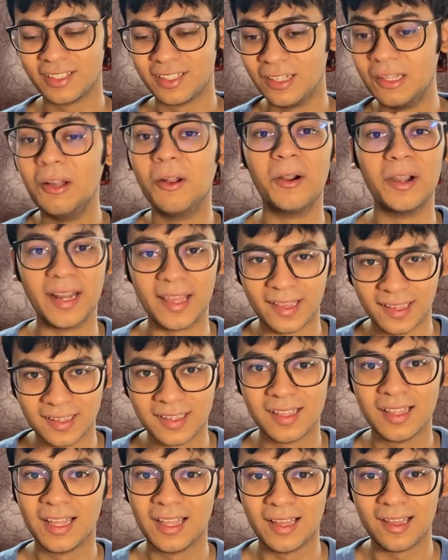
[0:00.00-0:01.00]
learning
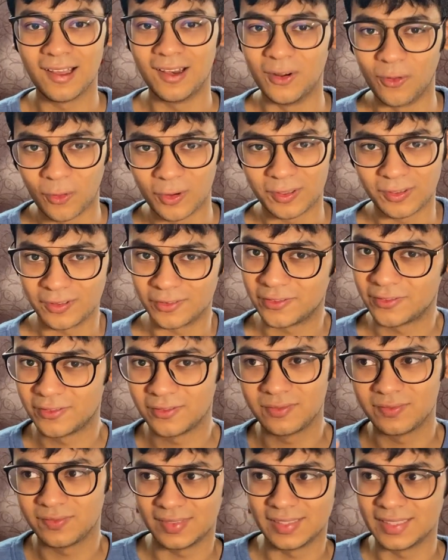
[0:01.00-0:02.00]
a lot of
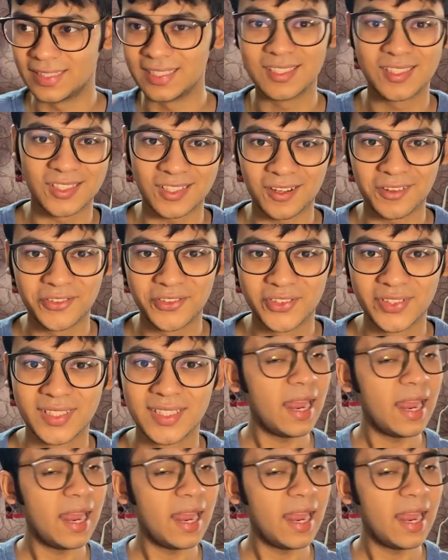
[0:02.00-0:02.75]
this stuff.